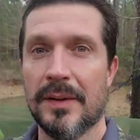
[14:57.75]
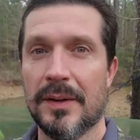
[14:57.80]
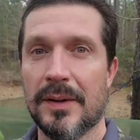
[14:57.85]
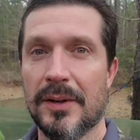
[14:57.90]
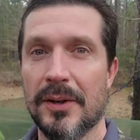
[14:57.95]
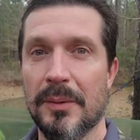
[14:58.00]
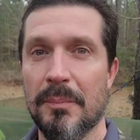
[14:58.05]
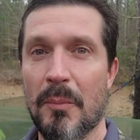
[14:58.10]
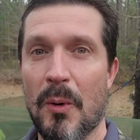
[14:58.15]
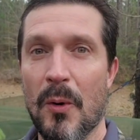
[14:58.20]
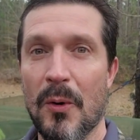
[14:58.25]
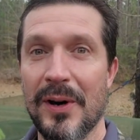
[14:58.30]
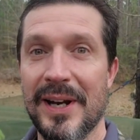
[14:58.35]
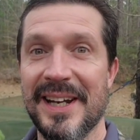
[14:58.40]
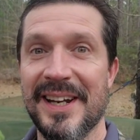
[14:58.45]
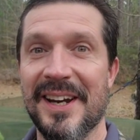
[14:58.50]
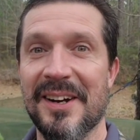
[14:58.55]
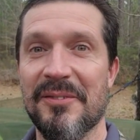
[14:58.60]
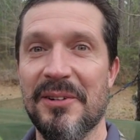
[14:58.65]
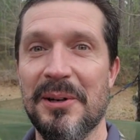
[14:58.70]
Good
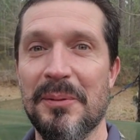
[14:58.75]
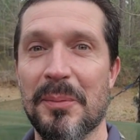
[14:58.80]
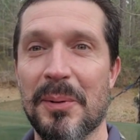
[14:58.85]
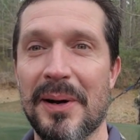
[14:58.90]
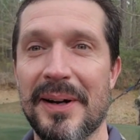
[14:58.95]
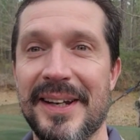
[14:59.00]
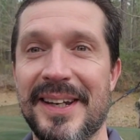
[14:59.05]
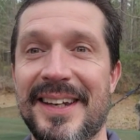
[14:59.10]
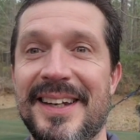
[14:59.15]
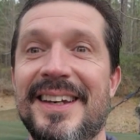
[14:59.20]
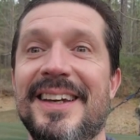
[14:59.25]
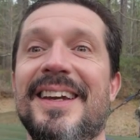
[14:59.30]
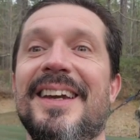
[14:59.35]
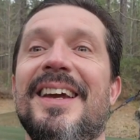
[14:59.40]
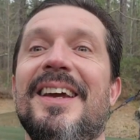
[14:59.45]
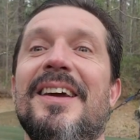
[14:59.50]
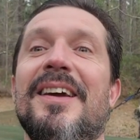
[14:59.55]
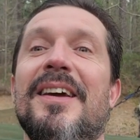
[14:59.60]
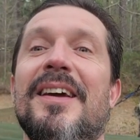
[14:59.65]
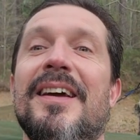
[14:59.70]
morning, everybody.
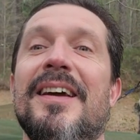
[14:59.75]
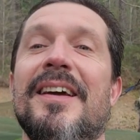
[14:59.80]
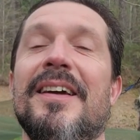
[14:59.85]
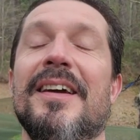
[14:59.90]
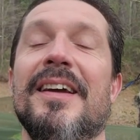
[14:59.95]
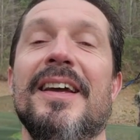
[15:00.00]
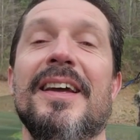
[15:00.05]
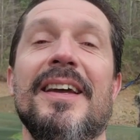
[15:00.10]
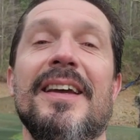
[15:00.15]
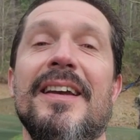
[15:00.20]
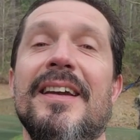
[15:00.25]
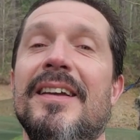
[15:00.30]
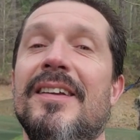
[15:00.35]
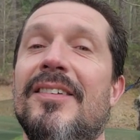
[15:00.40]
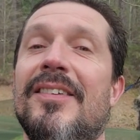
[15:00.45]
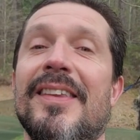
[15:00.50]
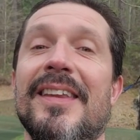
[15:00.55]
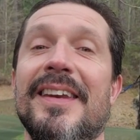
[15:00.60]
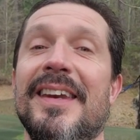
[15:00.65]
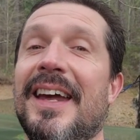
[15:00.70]
It
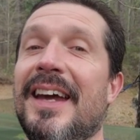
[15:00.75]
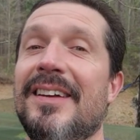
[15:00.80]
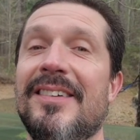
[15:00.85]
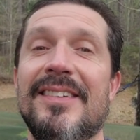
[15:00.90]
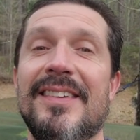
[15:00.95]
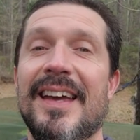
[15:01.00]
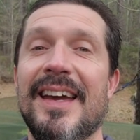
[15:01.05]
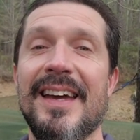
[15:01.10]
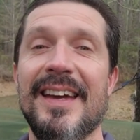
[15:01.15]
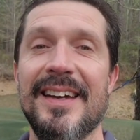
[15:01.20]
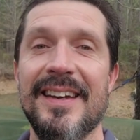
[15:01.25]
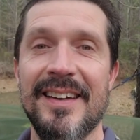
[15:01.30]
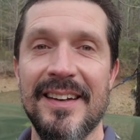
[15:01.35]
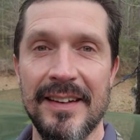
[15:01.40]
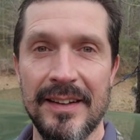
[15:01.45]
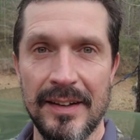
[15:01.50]
is the next day.